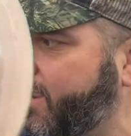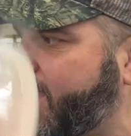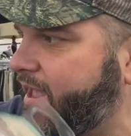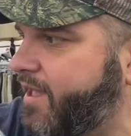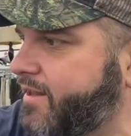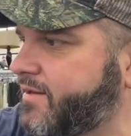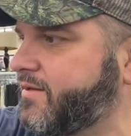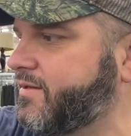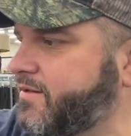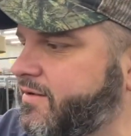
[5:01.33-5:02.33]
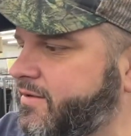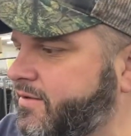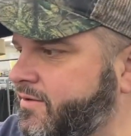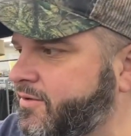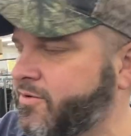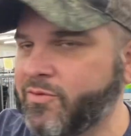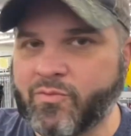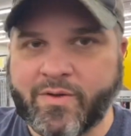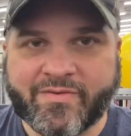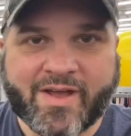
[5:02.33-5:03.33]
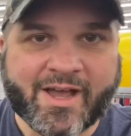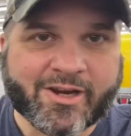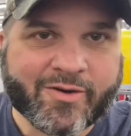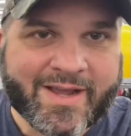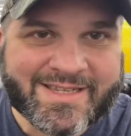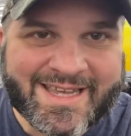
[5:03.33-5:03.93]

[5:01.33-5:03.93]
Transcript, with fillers: and we've got crazy